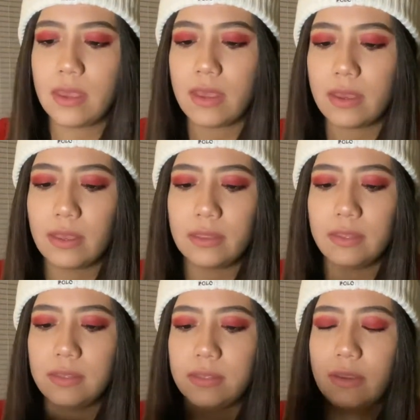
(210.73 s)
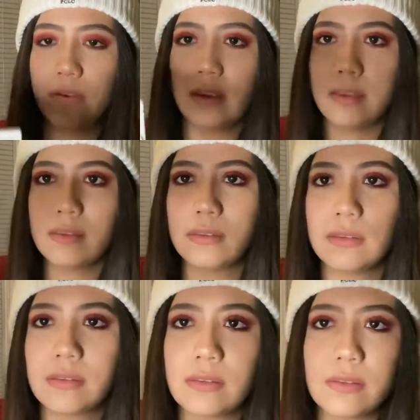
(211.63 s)
I got these earrings
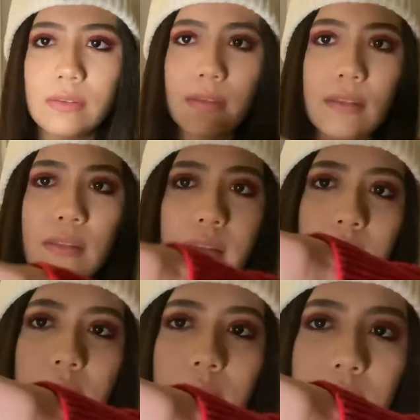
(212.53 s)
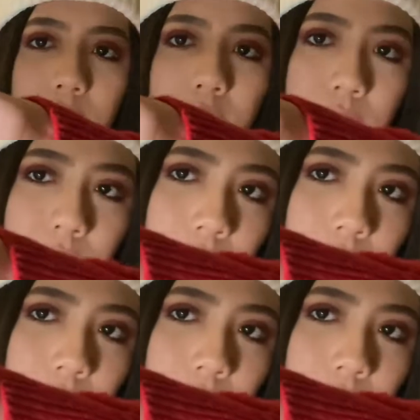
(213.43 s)
like this.